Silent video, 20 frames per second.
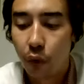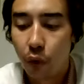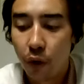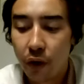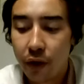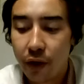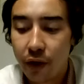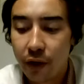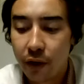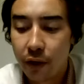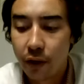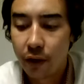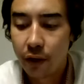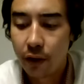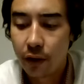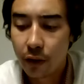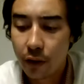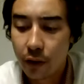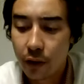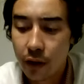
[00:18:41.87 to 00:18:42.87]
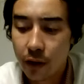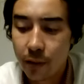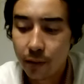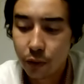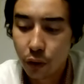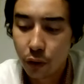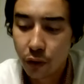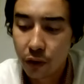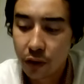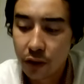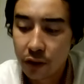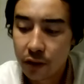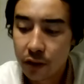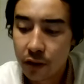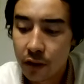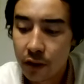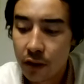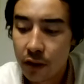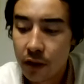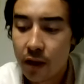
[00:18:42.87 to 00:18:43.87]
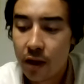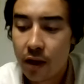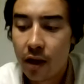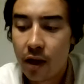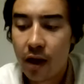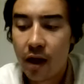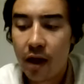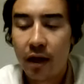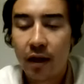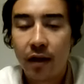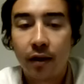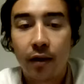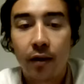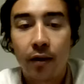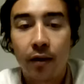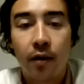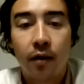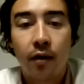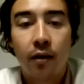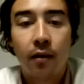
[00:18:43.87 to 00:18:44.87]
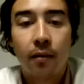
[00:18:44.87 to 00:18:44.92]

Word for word: Boring employees, and